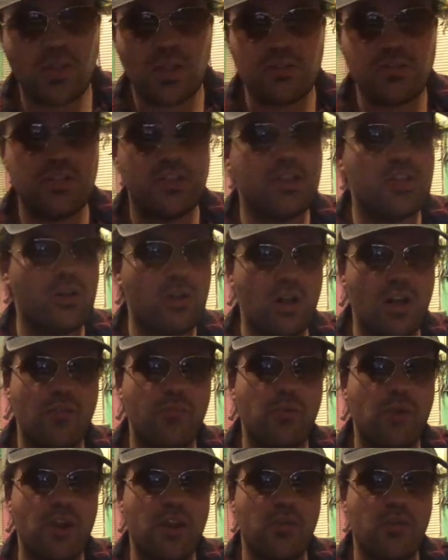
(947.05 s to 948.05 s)
to kill off
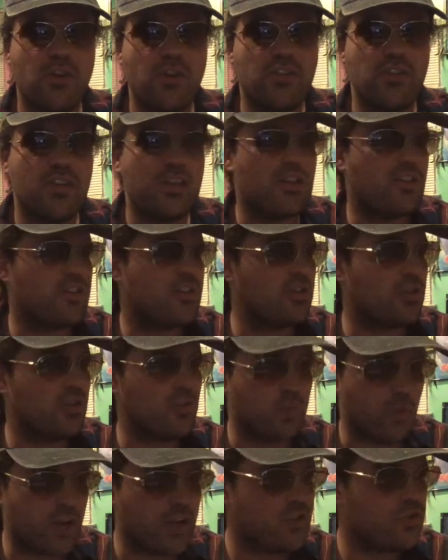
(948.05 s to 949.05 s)
Bryan Cranston. He gets
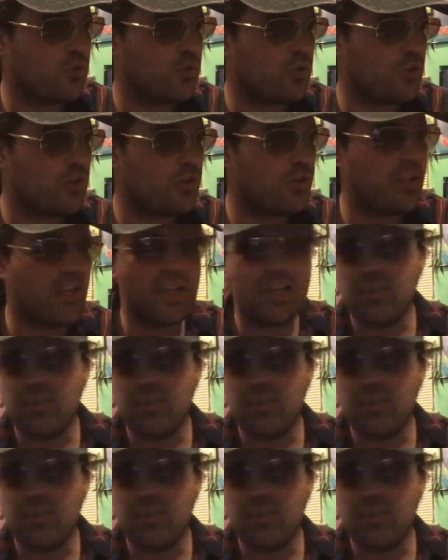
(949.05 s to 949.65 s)
killed way too early.